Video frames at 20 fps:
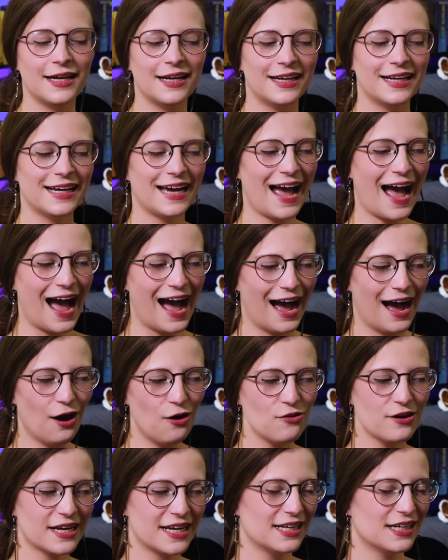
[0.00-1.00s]

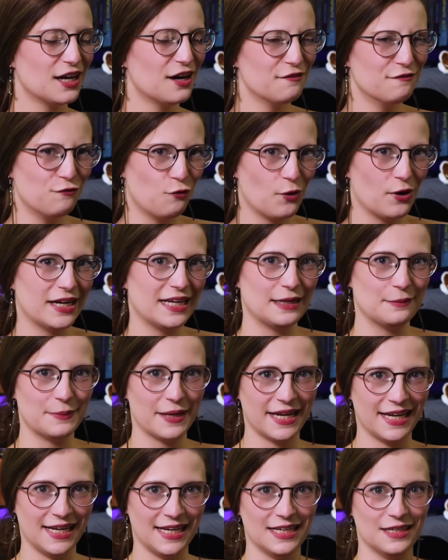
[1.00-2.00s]
How can avoiding
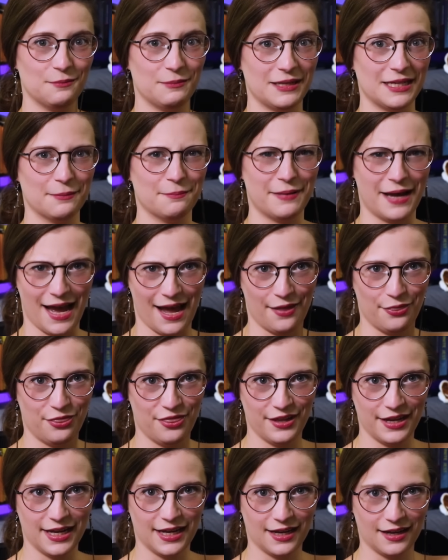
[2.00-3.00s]
pain be a bad
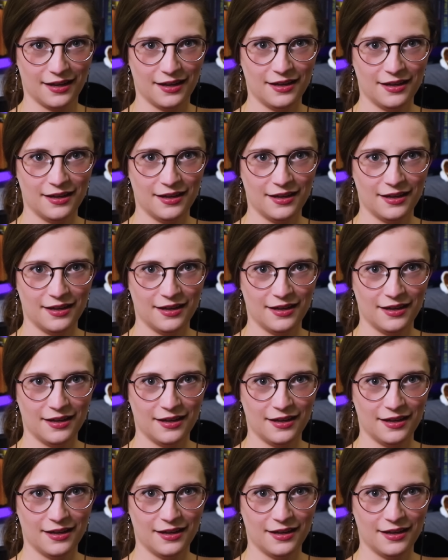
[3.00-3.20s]
thing?